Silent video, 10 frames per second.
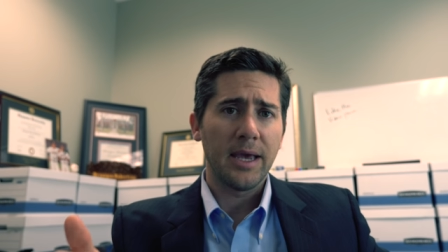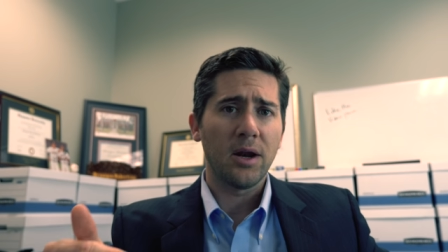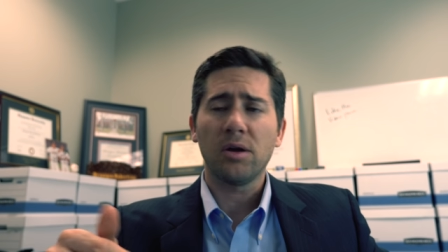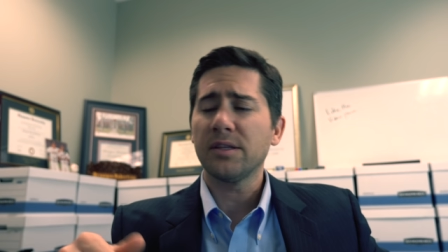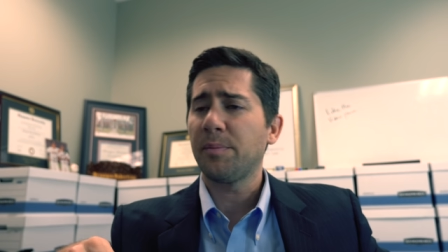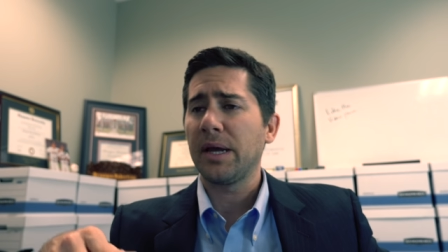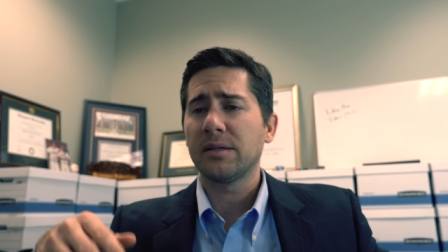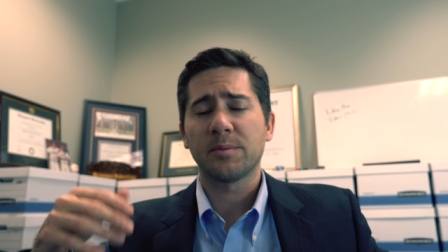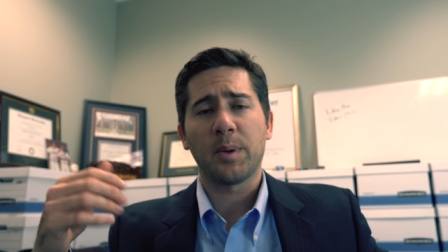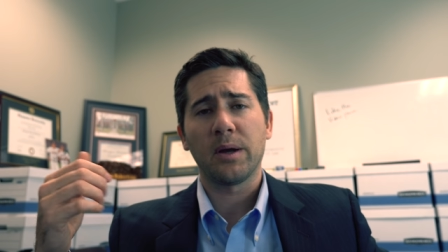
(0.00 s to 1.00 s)
It all
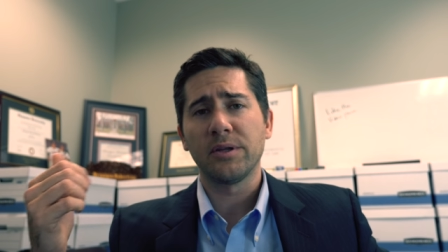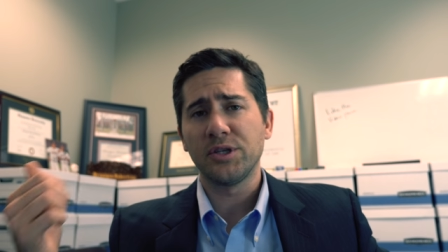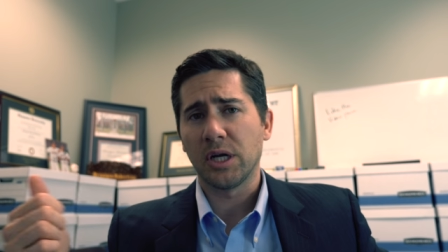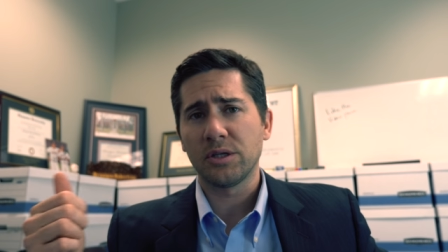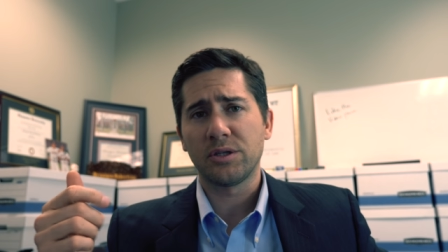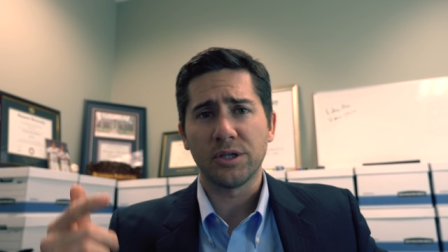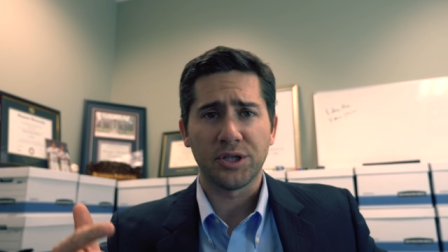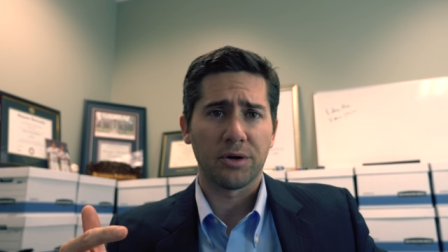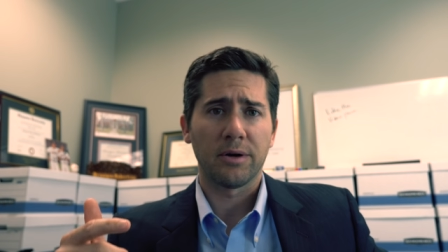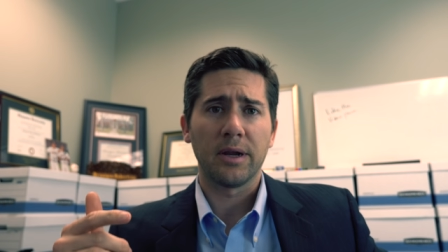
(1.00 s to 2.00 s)
depends upon the judge, the
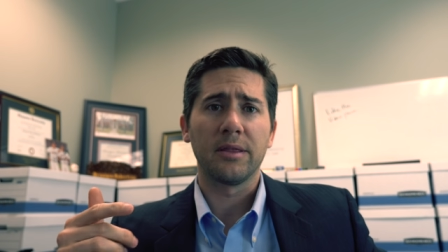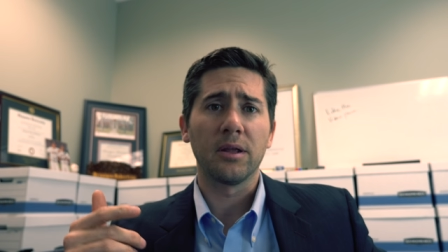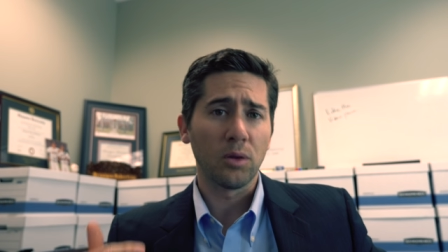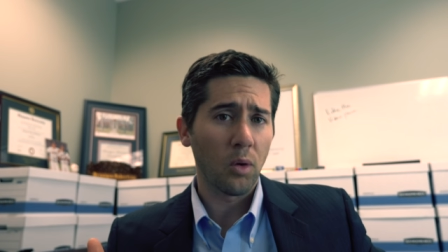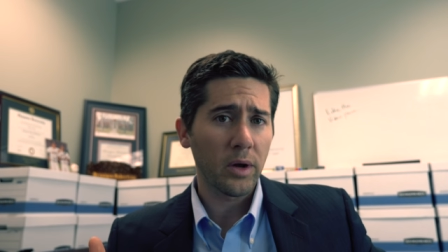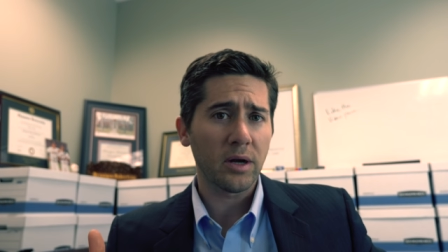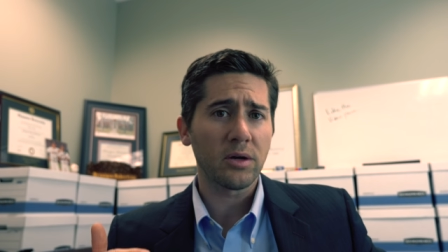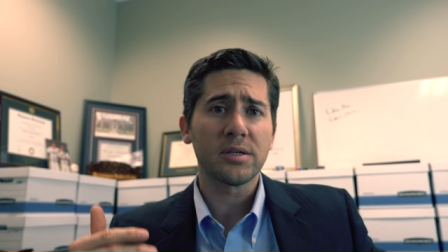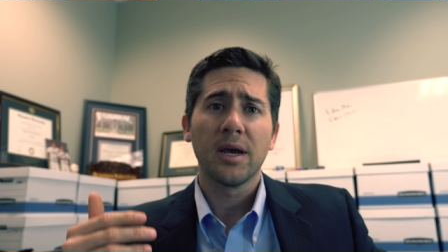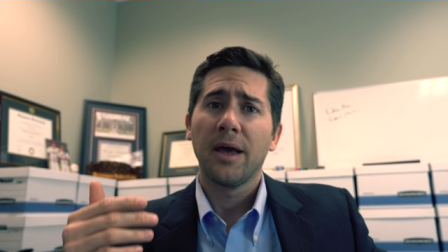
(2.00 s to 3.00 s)
jury, the
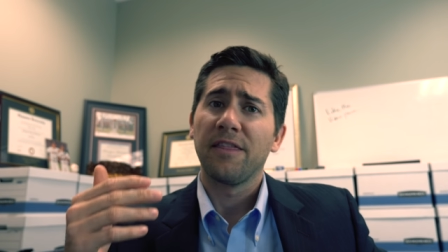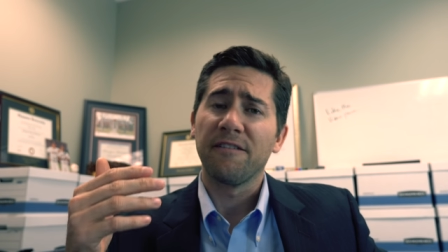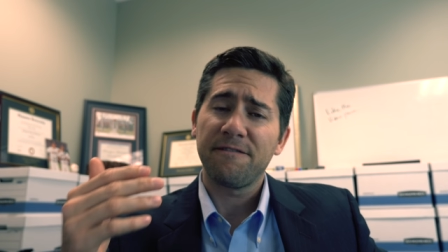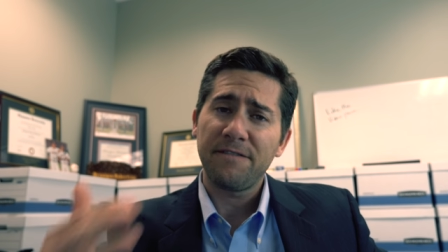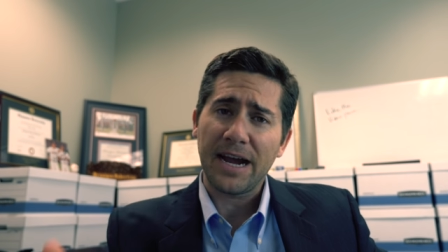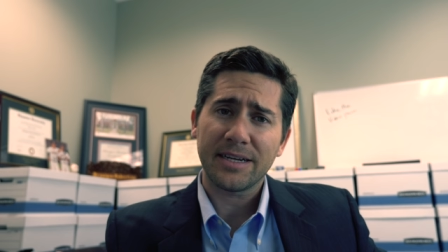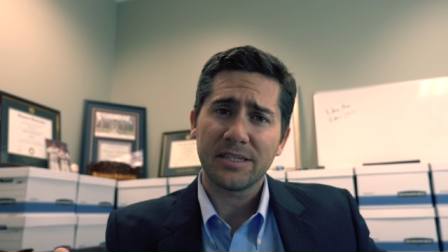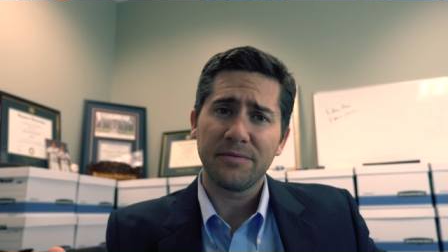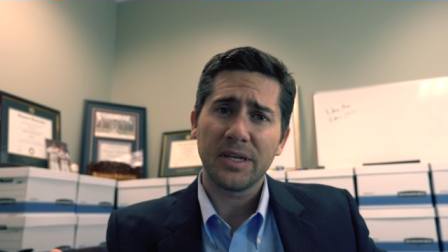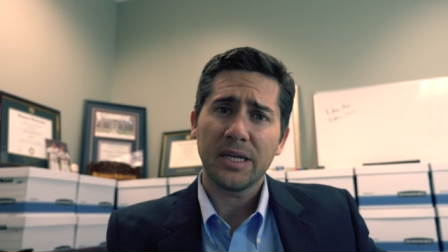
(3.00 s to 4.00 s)
lawyers, the
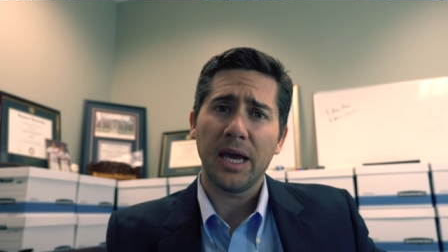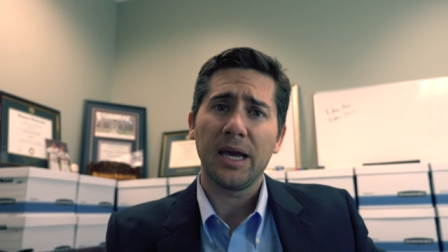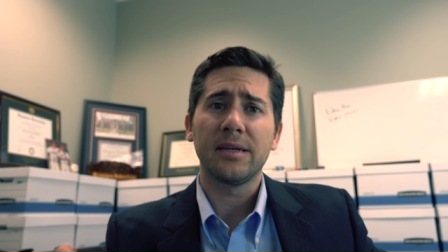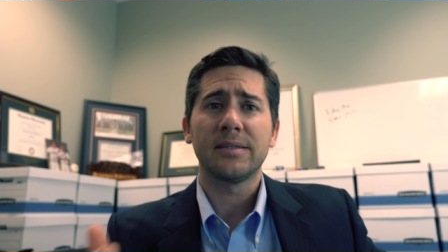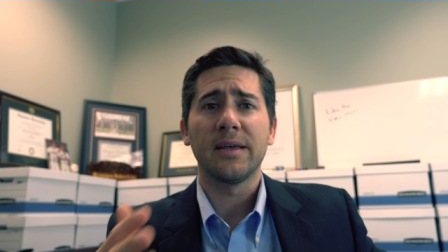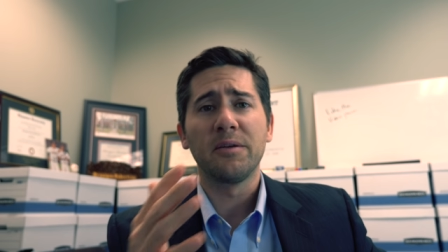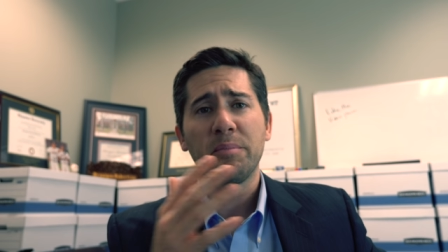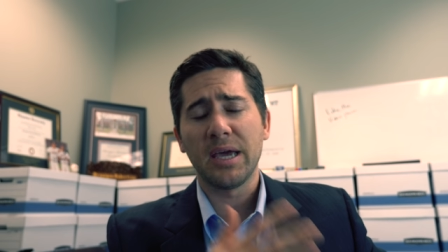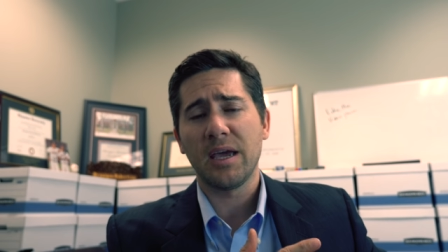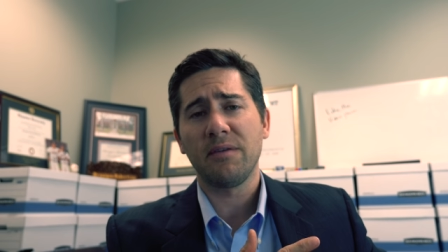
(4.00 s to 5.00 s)
facts of the case, and the
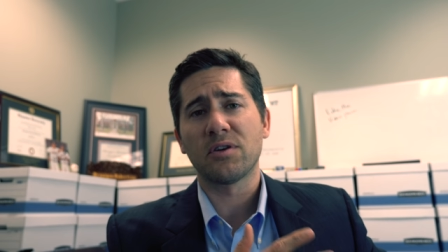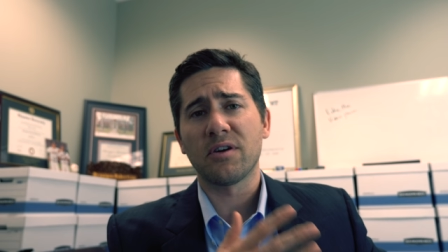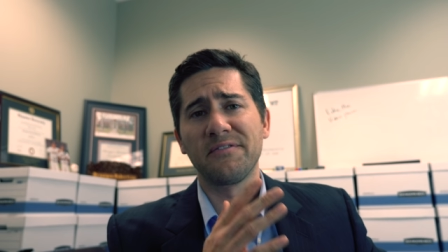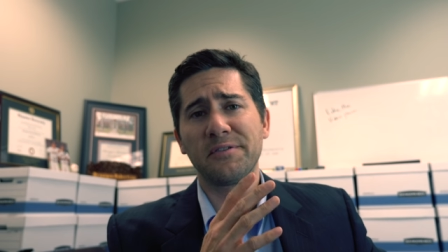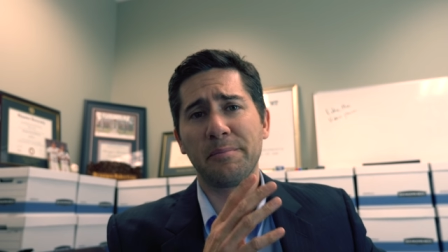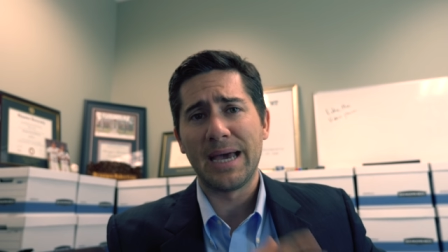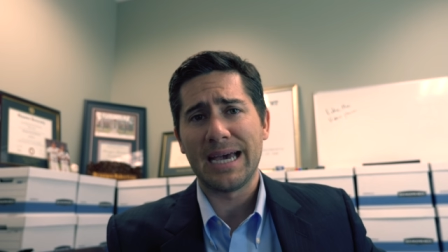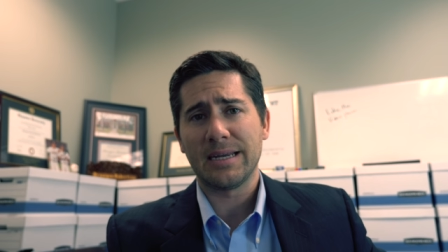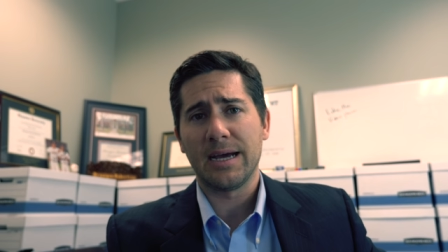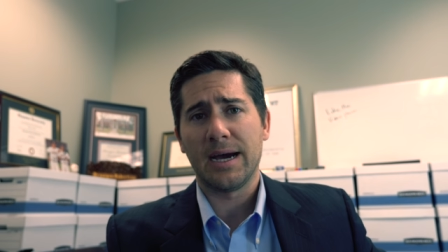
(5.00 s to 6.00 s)
behavior of the
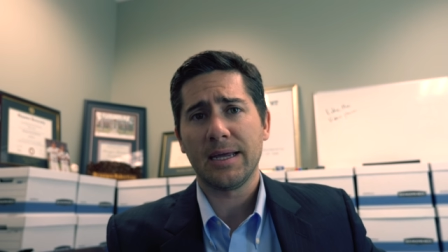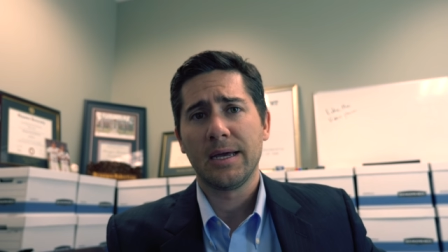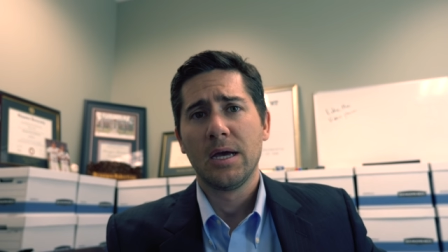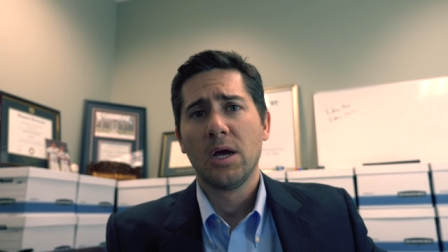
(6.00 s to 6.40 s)
bad guy.